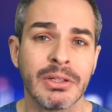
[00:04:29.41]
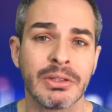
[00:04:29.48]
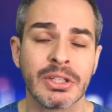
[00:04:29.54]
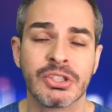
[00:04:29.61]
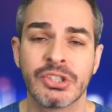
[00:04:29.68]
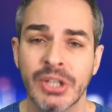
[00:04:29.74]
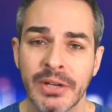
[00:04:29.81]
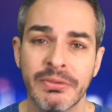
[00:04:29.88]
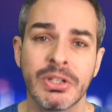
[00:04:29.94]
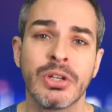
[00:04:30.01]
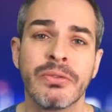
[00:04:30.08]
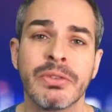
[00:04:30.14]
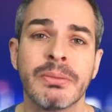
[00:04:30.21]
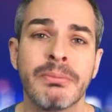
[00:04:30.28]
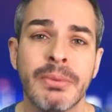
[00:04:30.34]
longevity
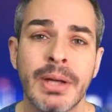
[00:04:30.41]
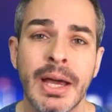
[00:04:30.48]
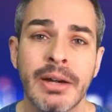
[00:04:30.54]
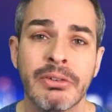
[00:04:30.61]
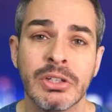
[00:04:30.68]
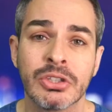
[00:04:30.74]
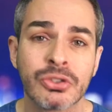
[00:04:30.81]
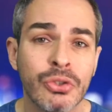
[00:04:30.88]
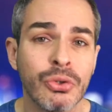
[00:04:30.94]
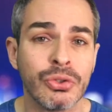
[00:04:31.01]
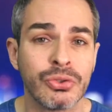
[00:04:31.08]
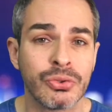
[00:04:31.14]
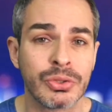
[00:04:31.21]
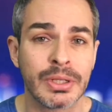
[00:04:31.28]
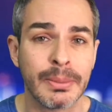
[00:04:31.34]
of the battery, is going
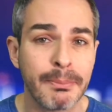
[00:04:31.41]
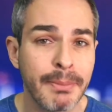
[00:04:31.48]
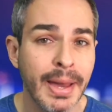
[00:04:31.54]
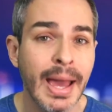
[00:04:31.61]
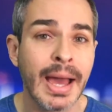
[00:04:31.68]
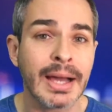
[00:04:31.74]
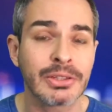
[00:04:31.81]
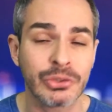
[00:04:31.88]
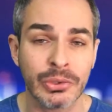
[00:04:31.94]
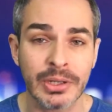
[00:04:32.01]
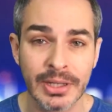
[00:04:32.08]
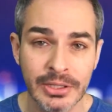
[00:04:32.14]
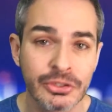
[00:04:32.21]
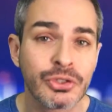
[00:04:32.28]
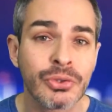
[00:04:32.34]
to come back to
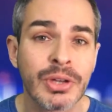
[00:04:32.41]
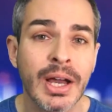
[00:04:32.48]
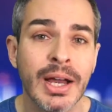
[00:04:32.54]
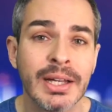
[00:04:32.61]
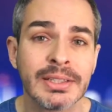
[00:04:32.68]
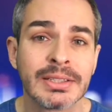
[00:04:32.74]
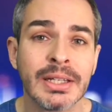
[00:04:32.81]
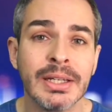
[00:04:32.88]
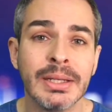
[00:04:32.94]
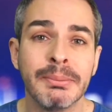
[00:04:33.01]
haunt you guys,